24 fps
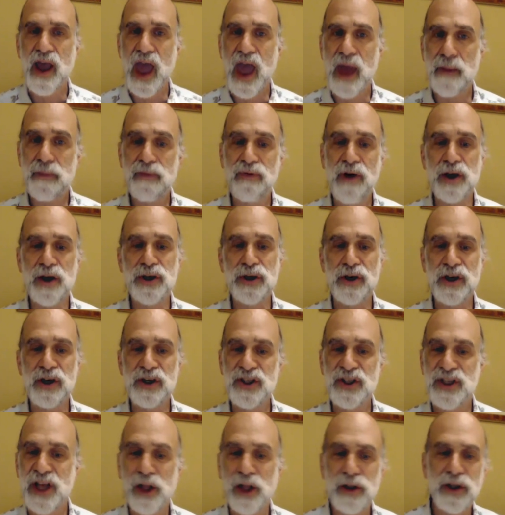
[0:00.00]
and pressure to
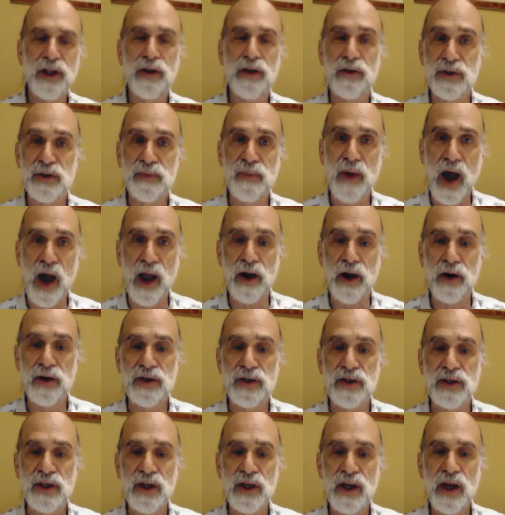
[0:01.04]
sell to those
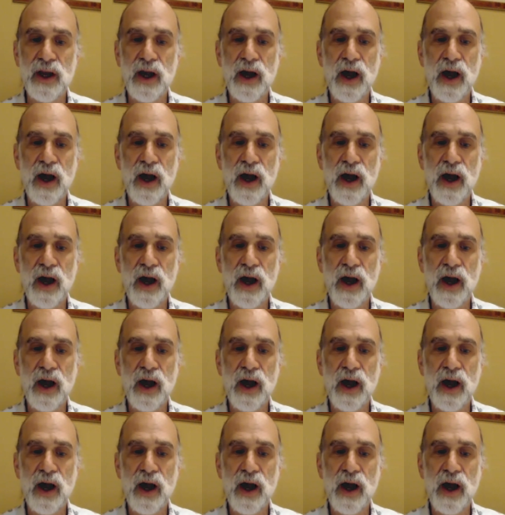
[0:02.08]
buyers